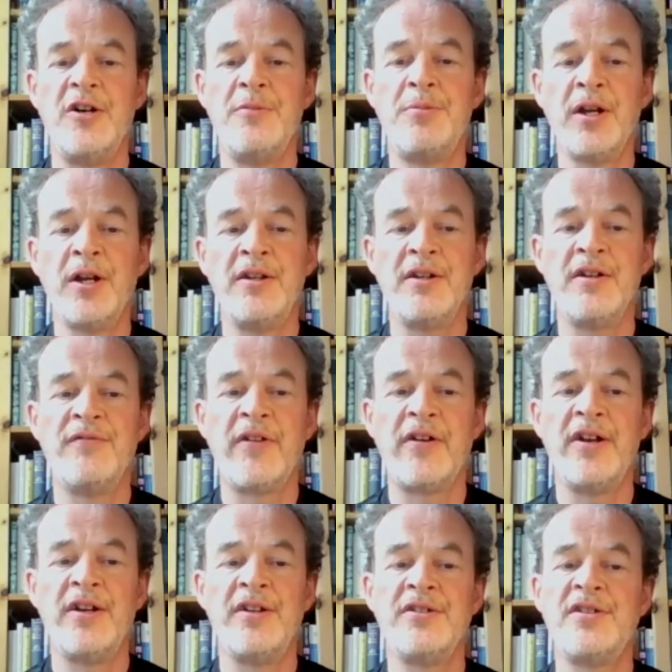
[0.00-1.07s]
her brilliant and
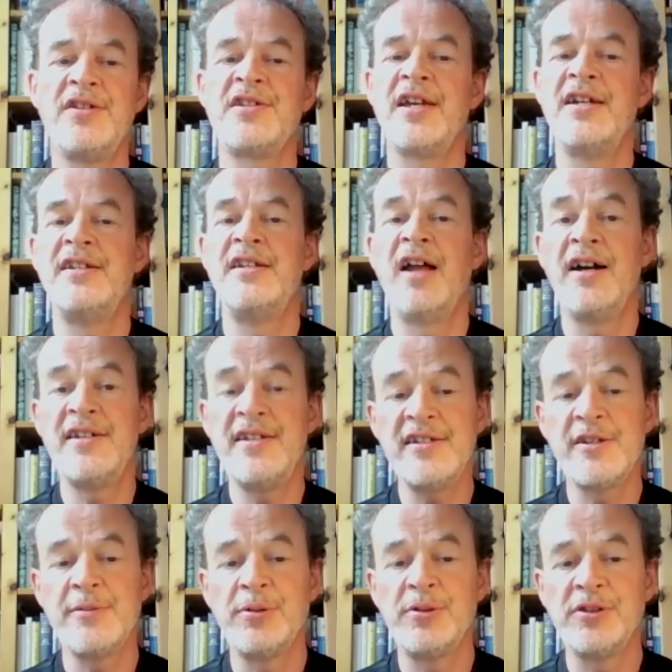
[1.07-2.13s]
very understated IT
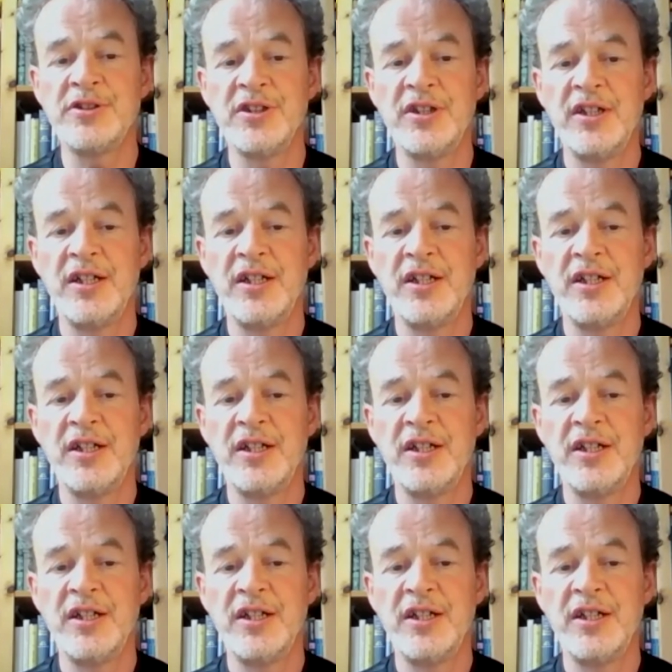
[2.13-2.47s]
support,